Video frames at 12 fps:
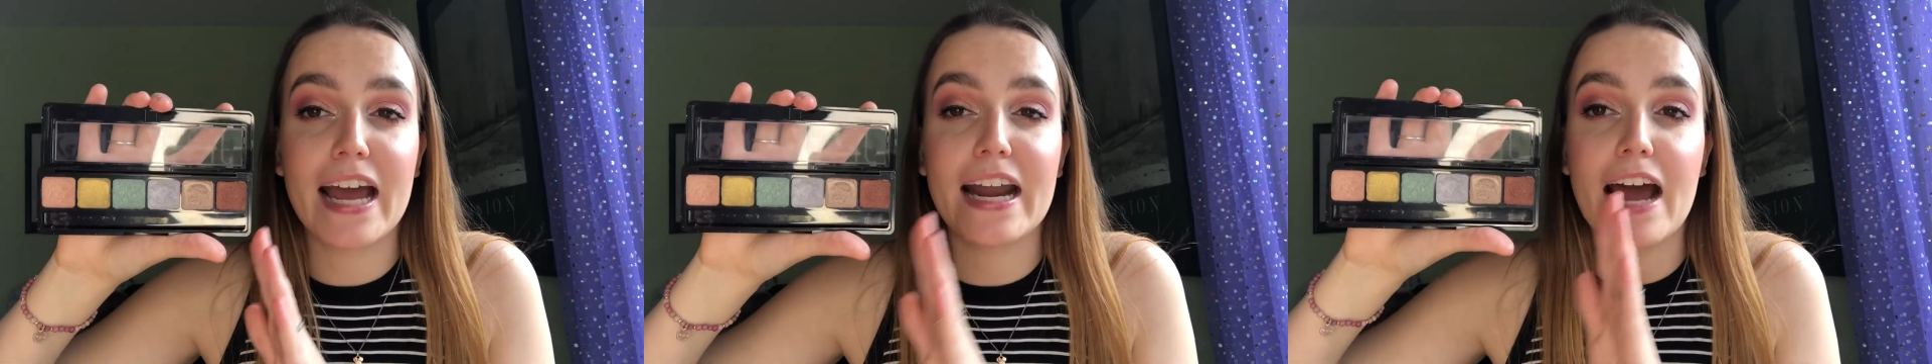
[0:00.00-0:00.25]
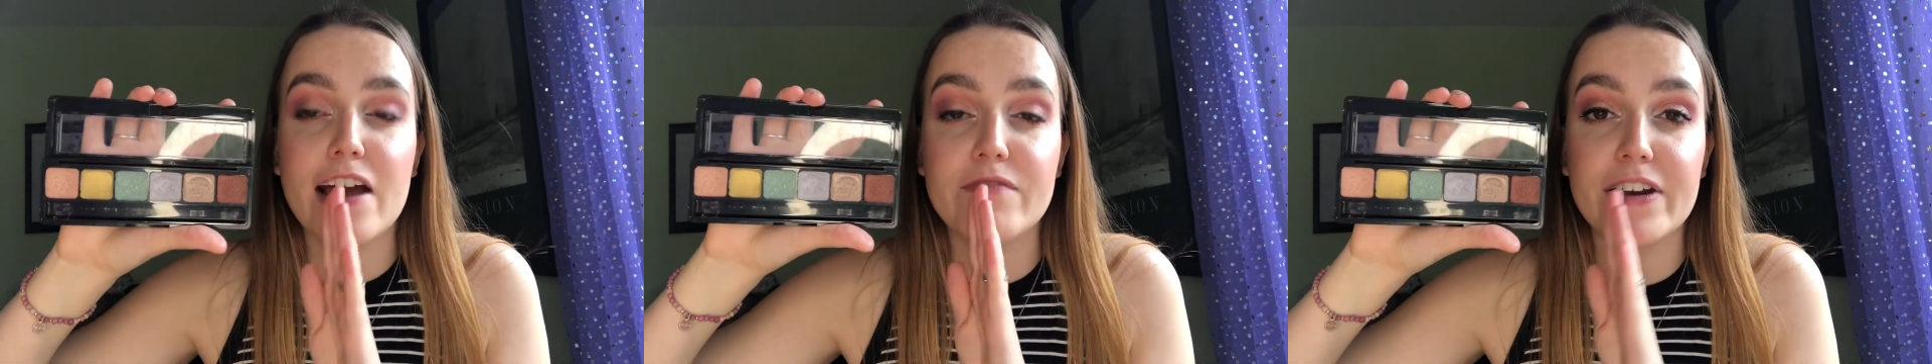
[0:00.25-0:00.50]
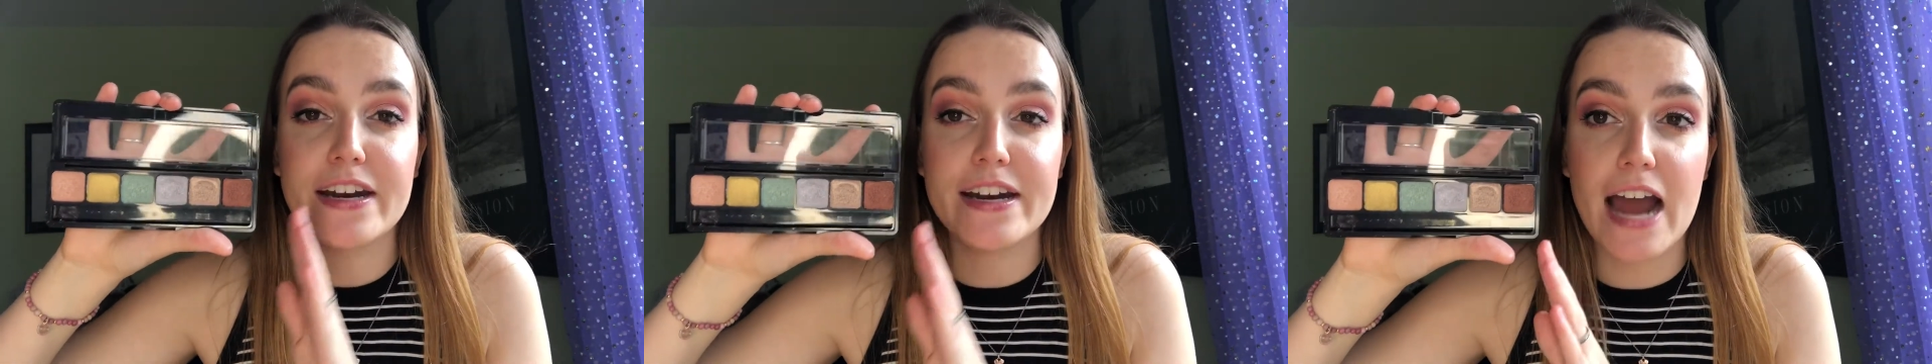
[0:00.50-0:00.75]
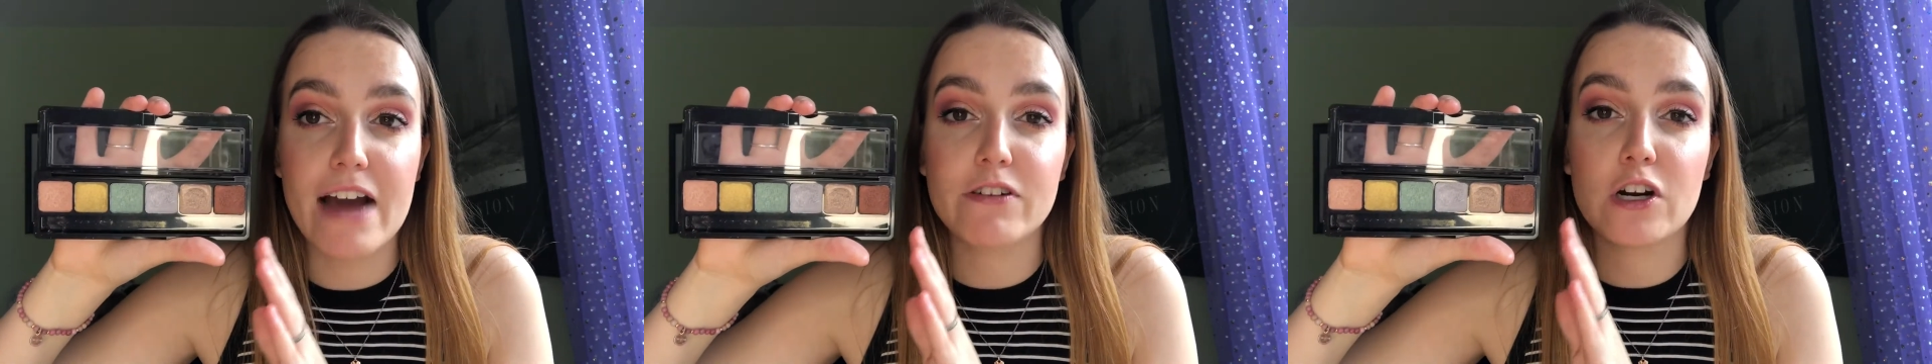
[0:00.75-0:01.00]
and I have
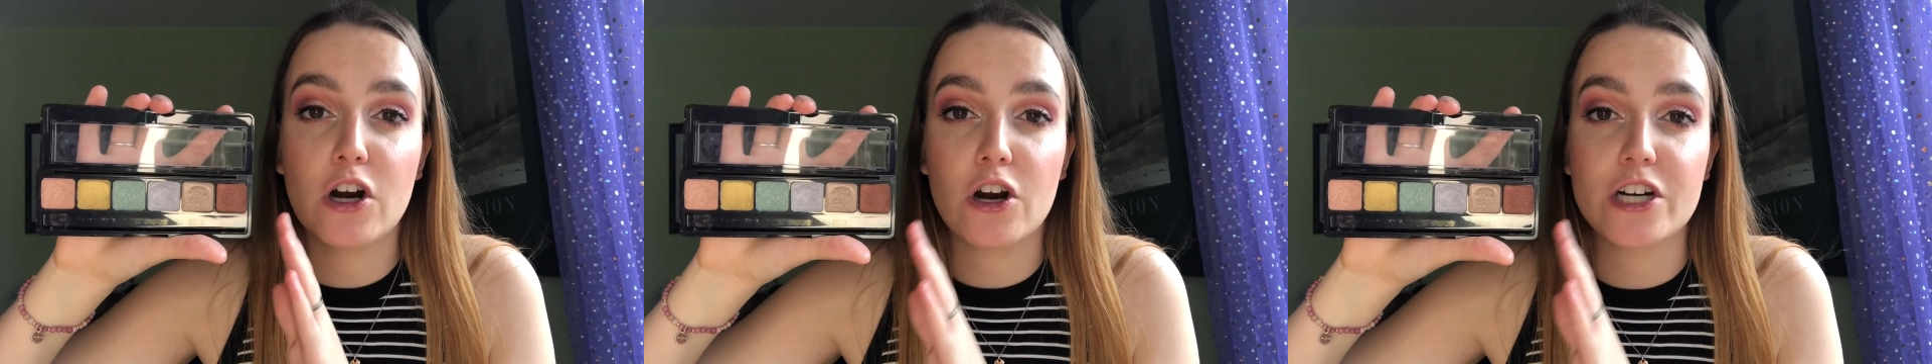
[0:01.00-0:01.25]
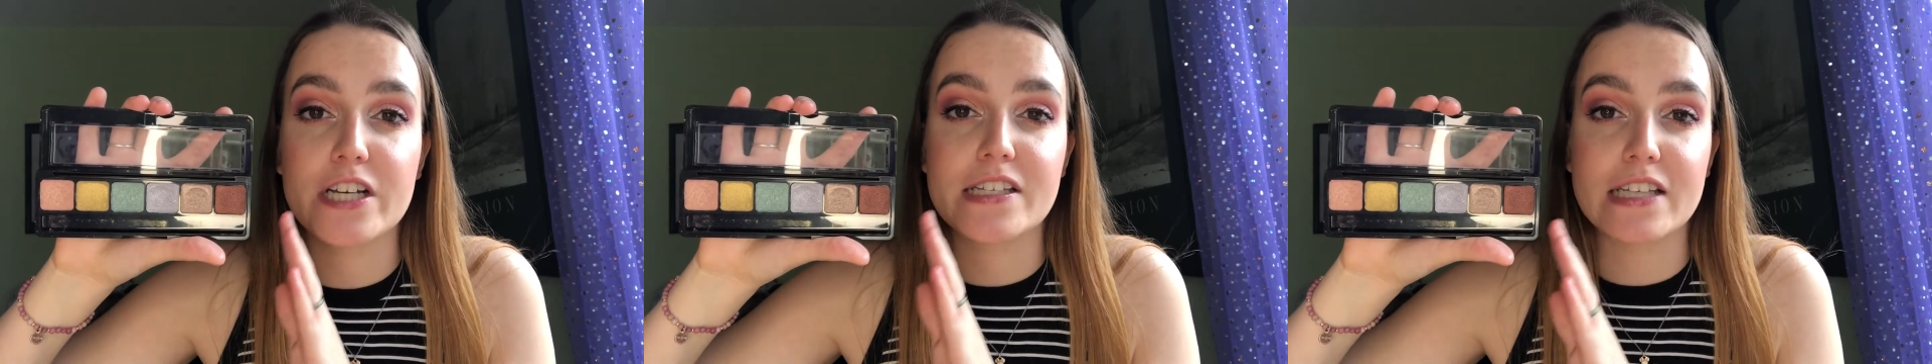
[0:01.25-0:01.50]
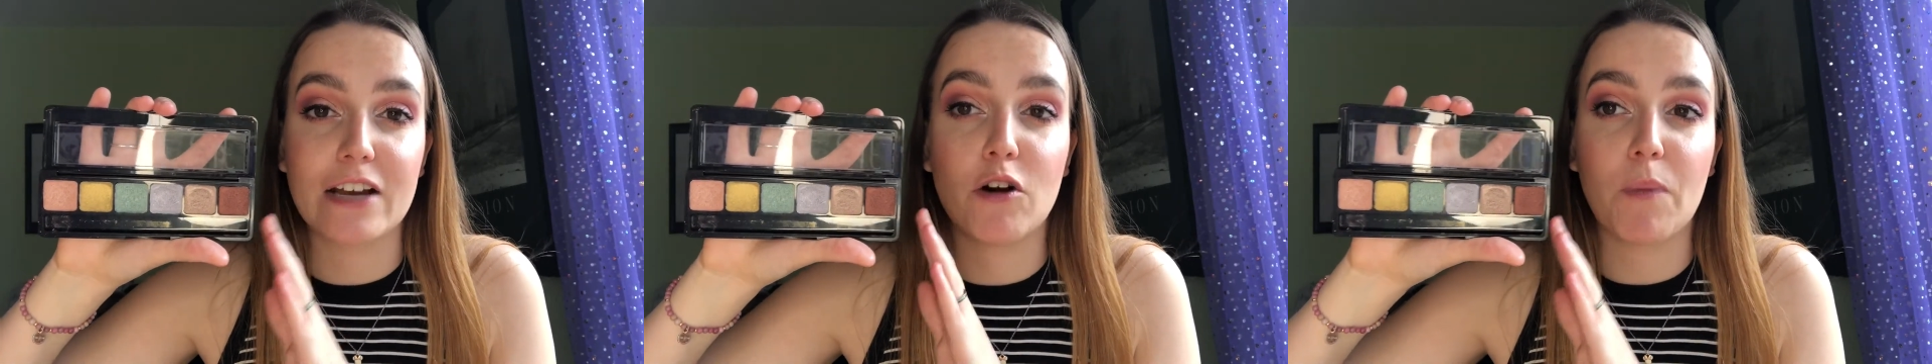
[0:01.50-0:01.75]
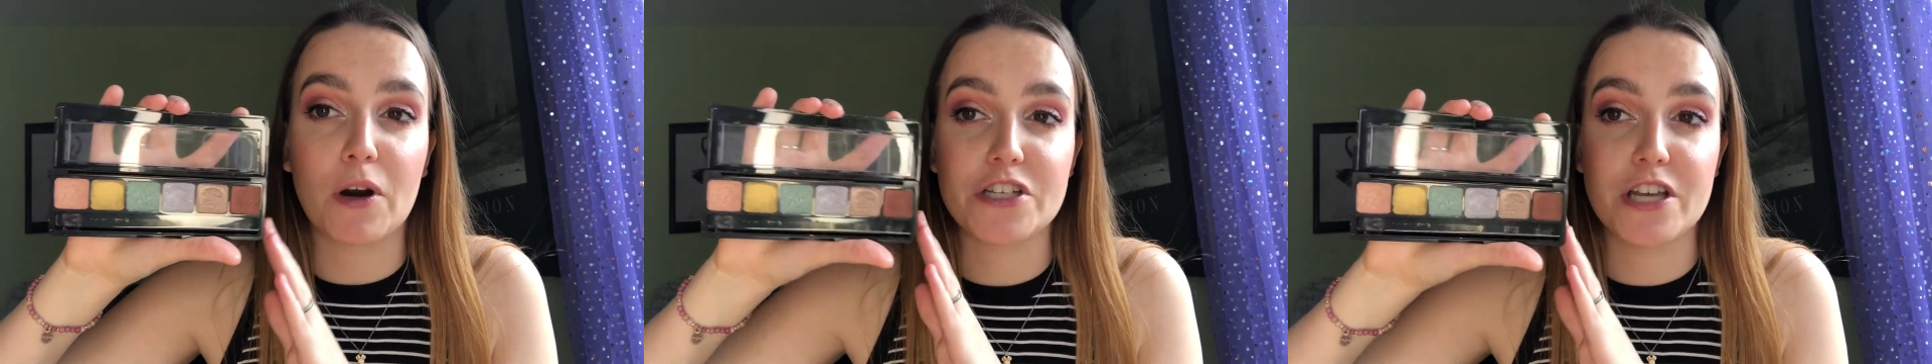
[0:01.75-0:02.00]
never heard a single
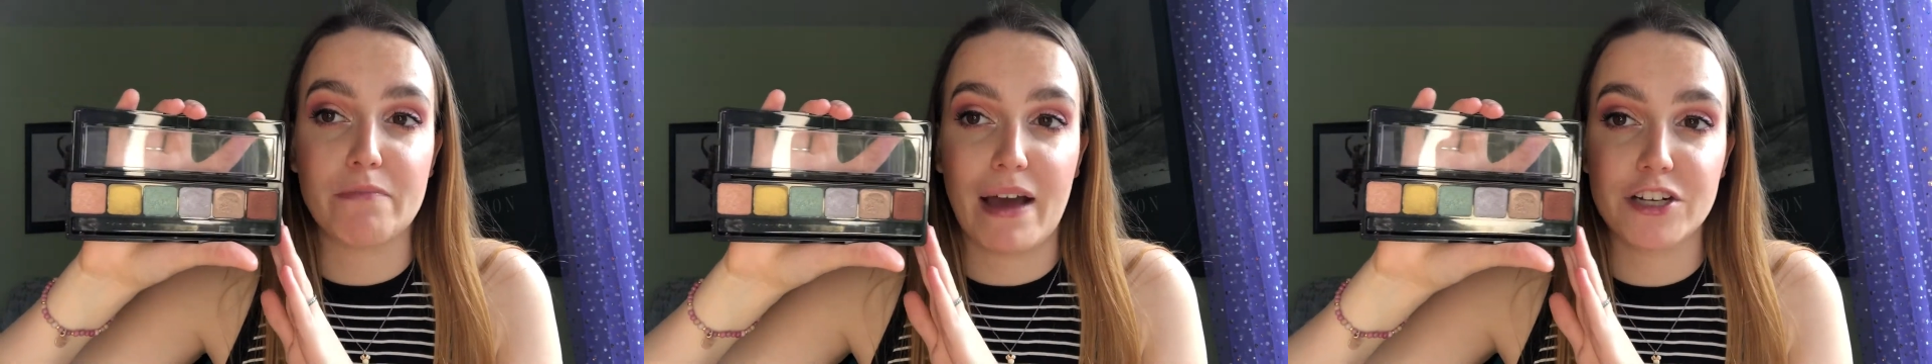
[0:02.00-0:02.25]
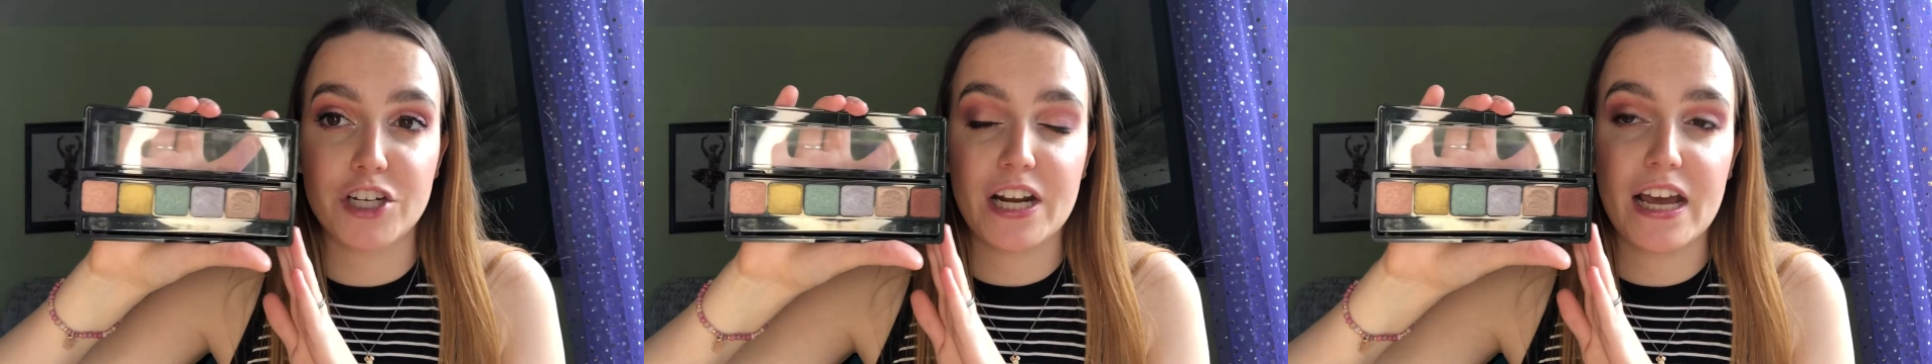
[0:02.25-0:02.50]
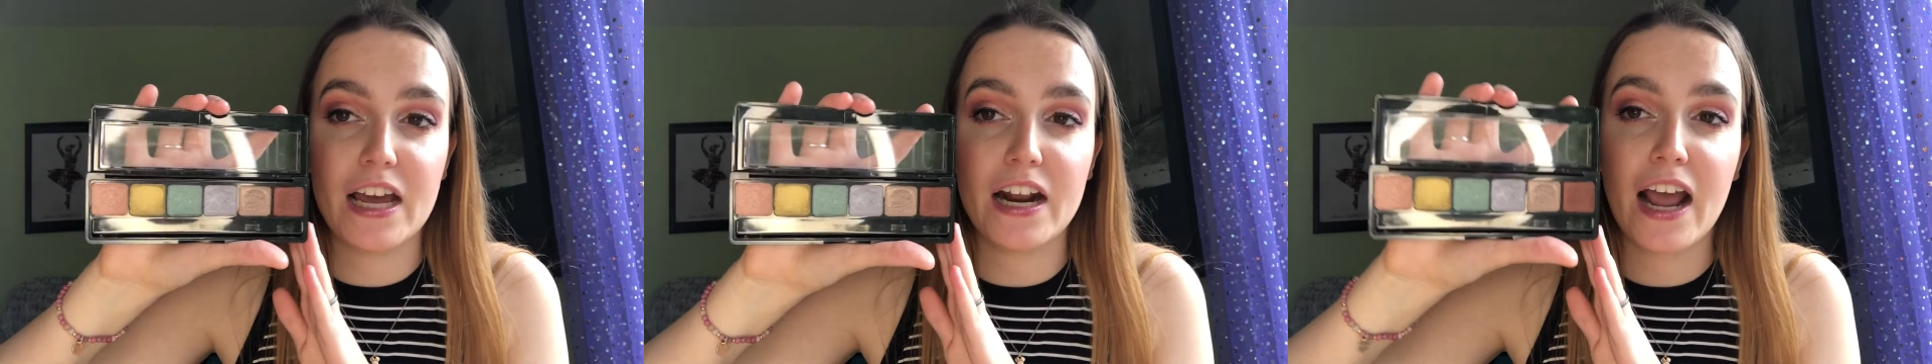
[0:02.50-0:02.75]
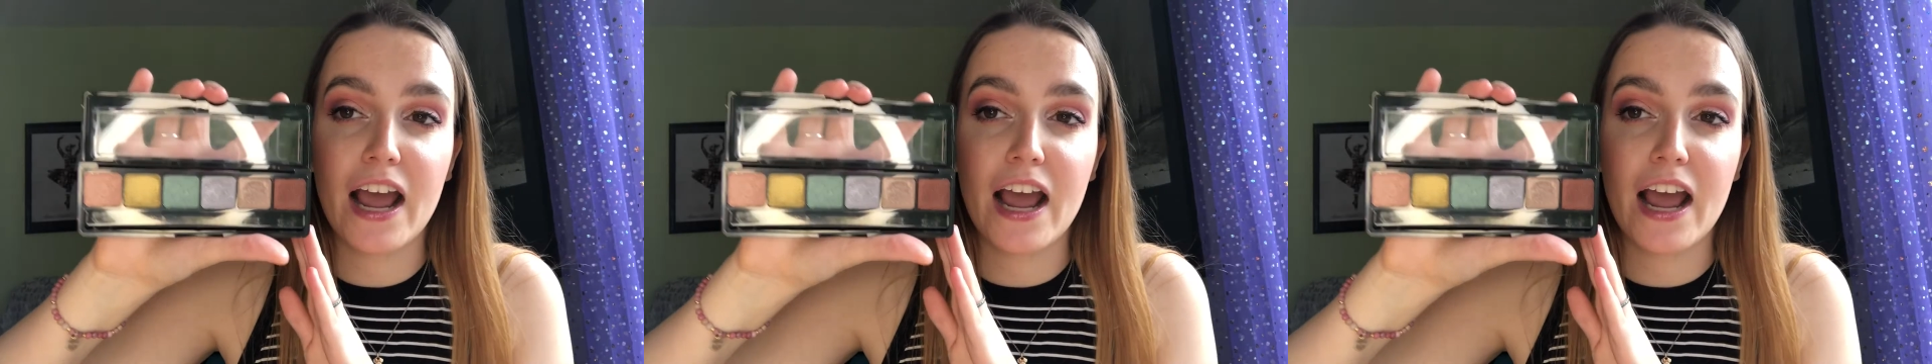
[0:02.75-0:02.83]
person mention it.